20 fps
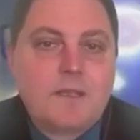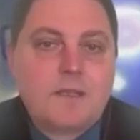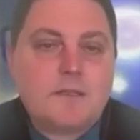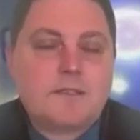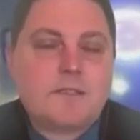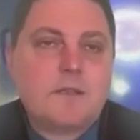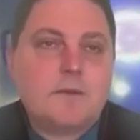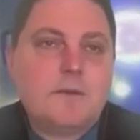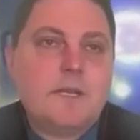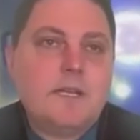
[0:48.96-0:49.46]

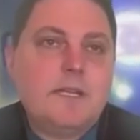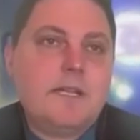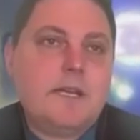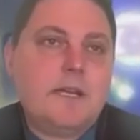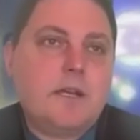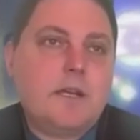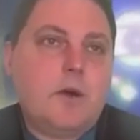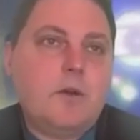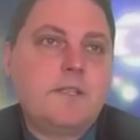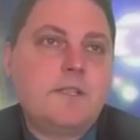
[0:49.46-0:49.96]
So in
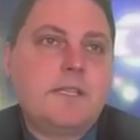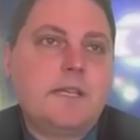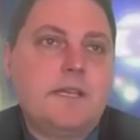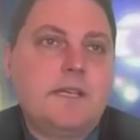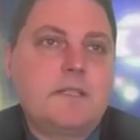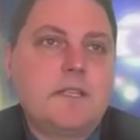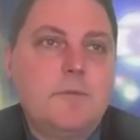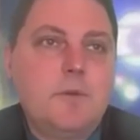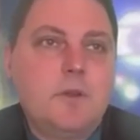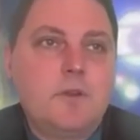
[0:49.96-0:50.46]
that
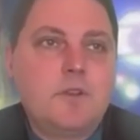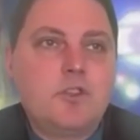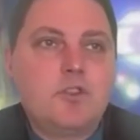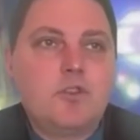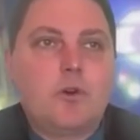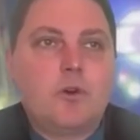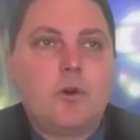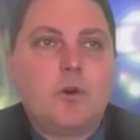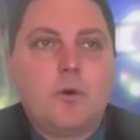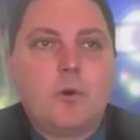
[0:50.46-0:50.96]
context, I'm not
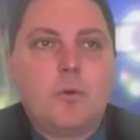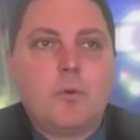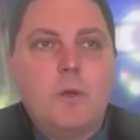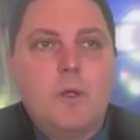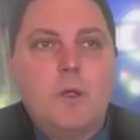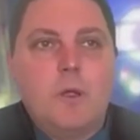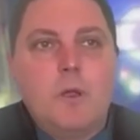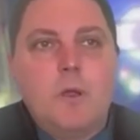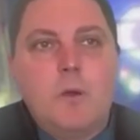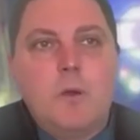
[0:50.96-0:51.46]
sure
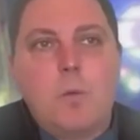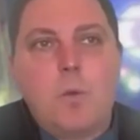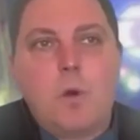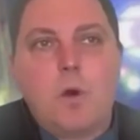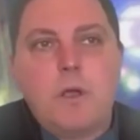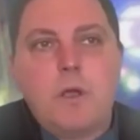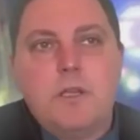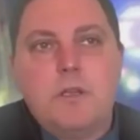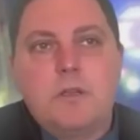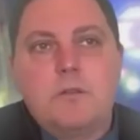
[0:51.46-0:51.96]

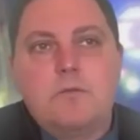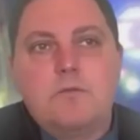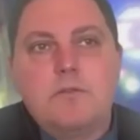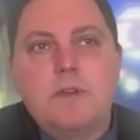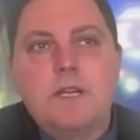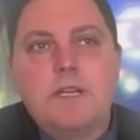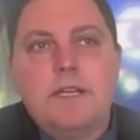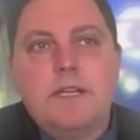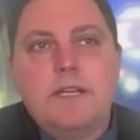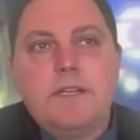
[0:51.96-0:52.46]
what you can
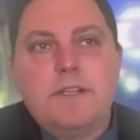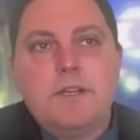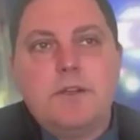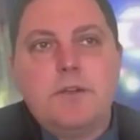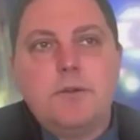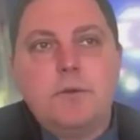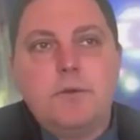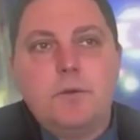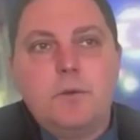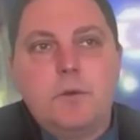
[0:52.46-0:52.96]
really
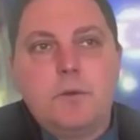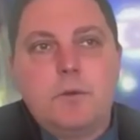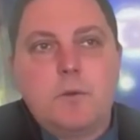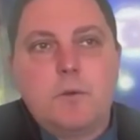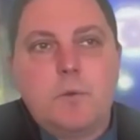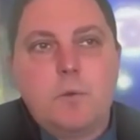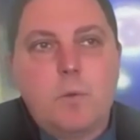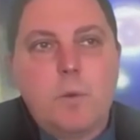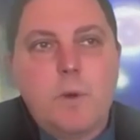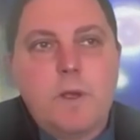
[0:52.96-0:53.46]
do
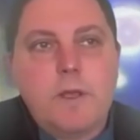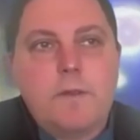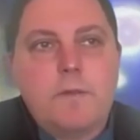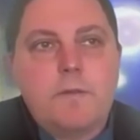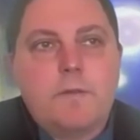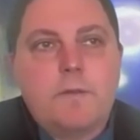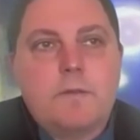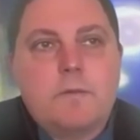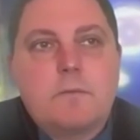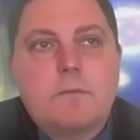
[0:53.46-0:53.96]

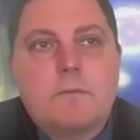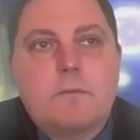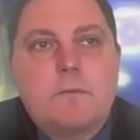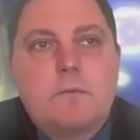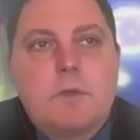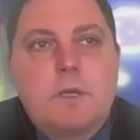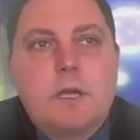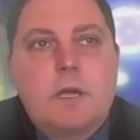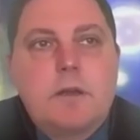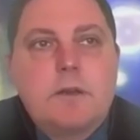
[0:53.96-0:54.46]
with
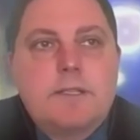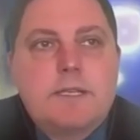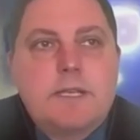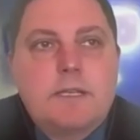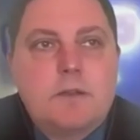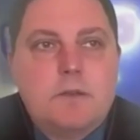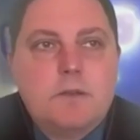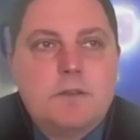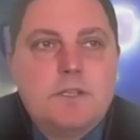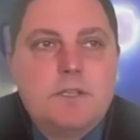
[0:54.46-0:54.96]
the kind of
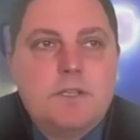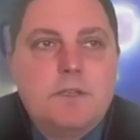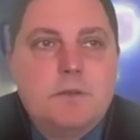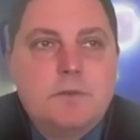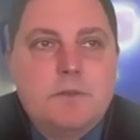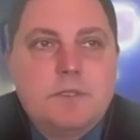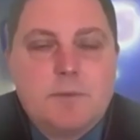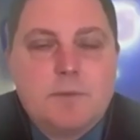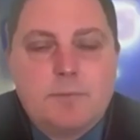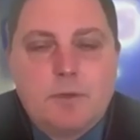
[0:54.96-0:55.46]
technology
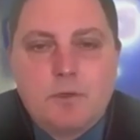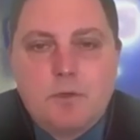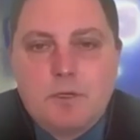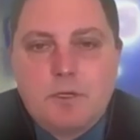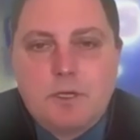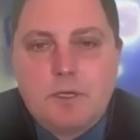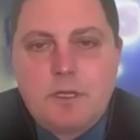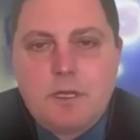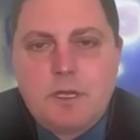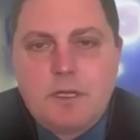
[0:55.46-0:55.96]
that was
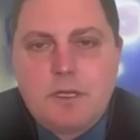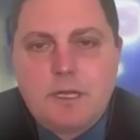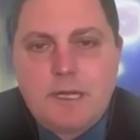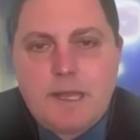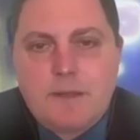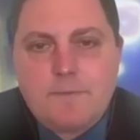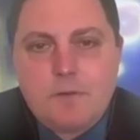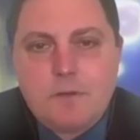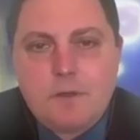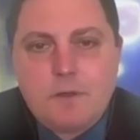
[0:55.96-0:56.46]
deployed on
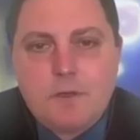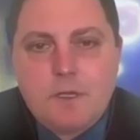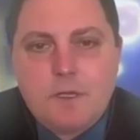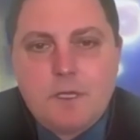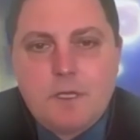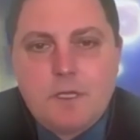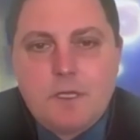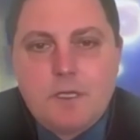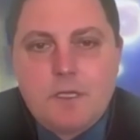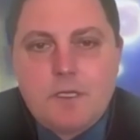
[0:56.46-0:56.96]
9/11
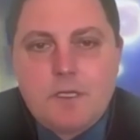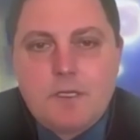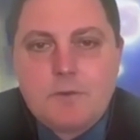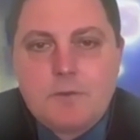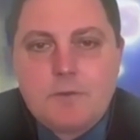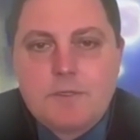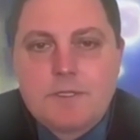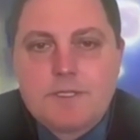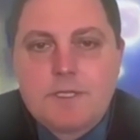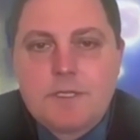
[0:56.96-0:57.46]

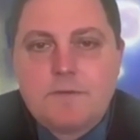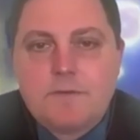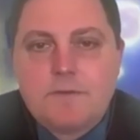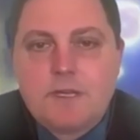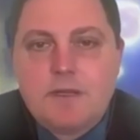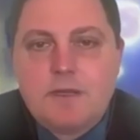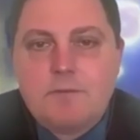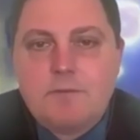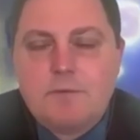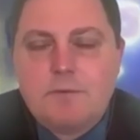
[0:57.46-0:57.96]
that would serve
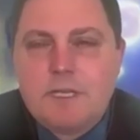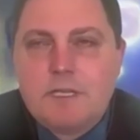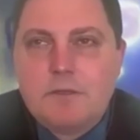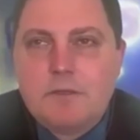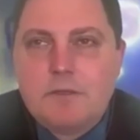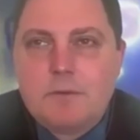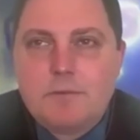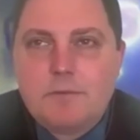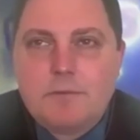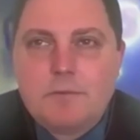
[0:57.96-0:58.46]
any
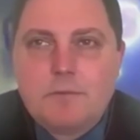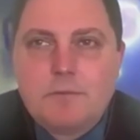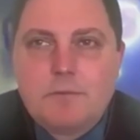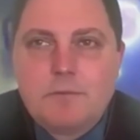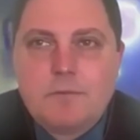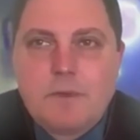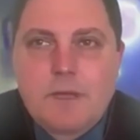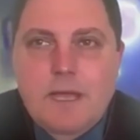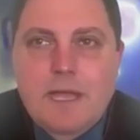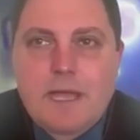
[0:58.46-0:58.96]
real
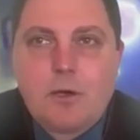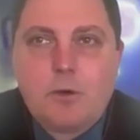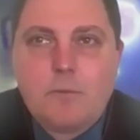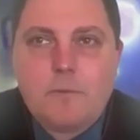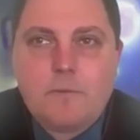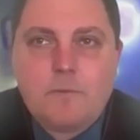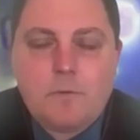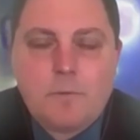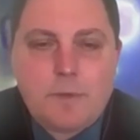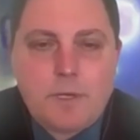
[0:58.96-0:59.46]

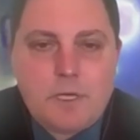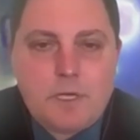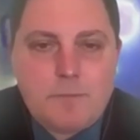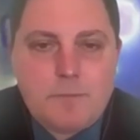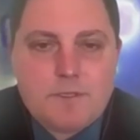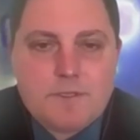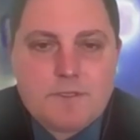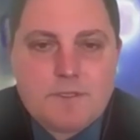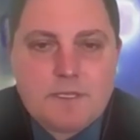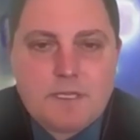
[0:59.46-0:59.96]
helpful purpose